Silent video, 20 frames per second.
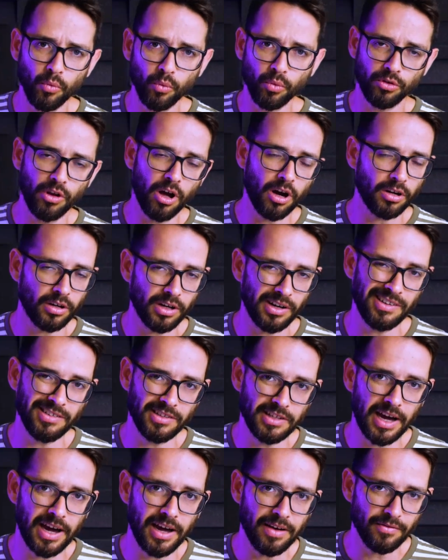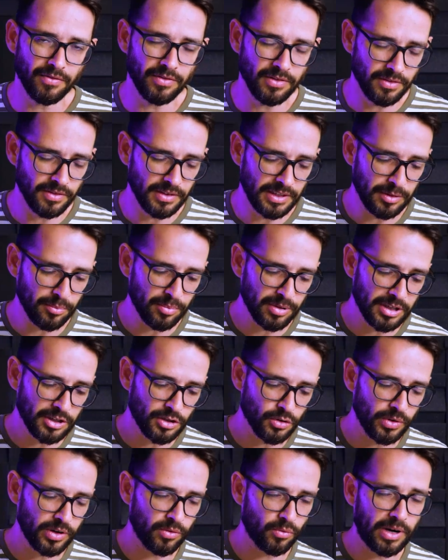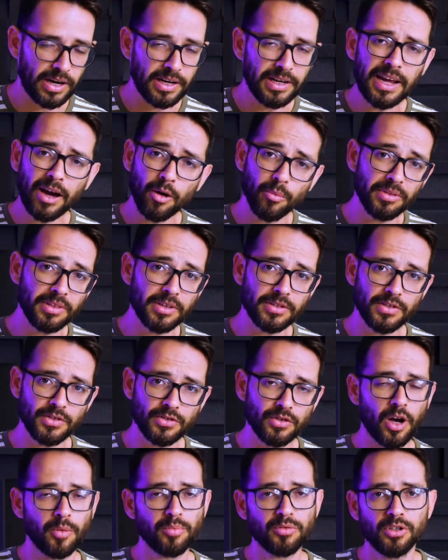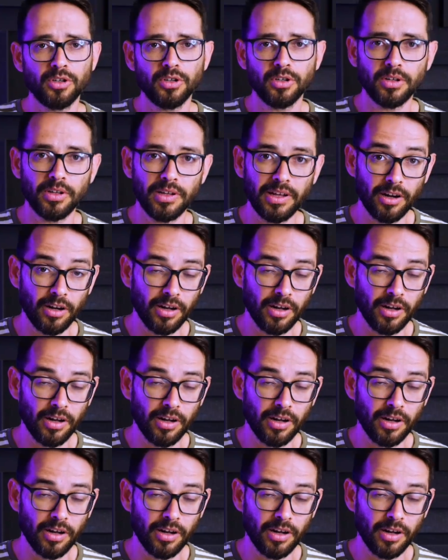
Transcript: We're not going to dive deep into it right now, but this is optional.